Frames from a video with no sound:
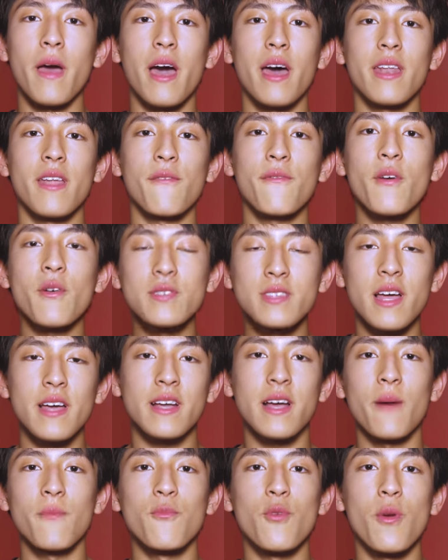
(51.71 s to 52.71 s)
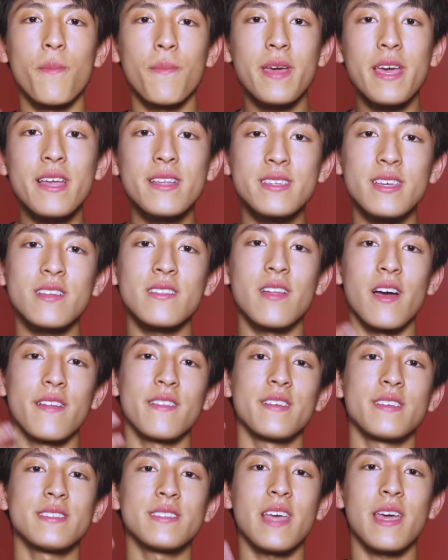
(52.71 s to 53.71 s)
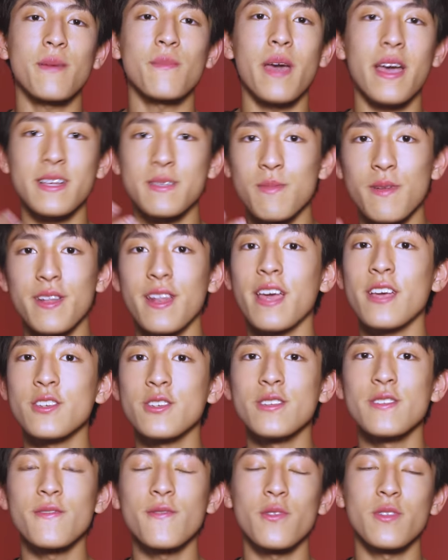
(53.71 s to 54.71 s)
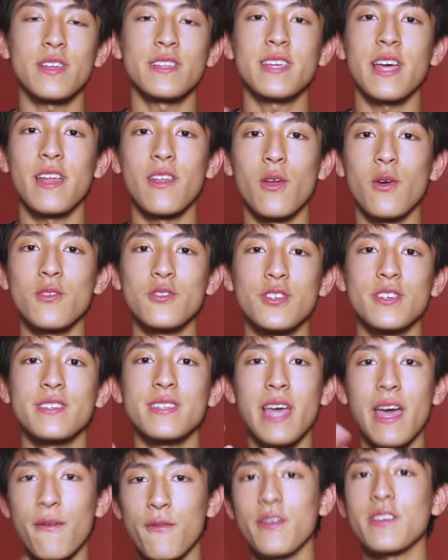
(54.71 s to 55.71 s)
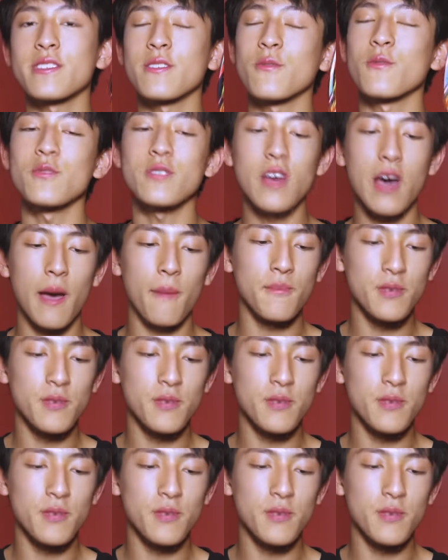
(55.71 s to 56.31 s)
and it feels like I'm repeating like the same explanations for the technologies every single time.